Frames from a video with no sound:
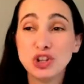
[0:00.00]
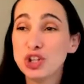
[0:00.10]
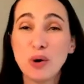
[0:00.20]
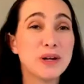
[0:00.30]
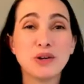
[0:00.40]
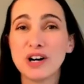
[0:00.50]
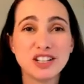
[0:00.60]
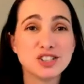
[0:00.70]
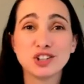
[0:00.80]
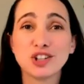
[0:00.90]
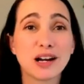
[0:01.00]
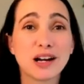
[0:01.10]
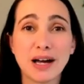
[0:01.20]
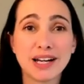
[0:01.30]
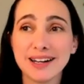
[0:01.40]
Nobody wanted to talk
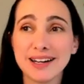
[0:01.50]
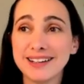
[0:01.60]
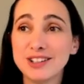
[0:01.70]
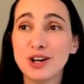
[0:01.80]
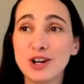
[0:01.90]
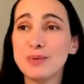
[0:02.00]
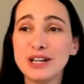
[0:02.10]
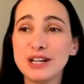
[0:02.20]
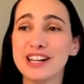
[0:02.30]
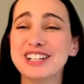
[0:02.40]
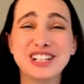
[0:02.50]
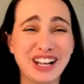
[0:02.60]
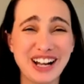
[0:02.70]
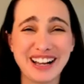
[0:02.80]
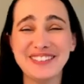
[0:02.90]
about it. Nobody wanted
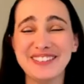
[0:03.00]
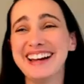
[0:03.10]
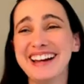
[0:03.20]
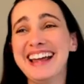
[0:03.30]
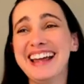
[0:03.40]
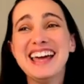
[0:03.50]
to,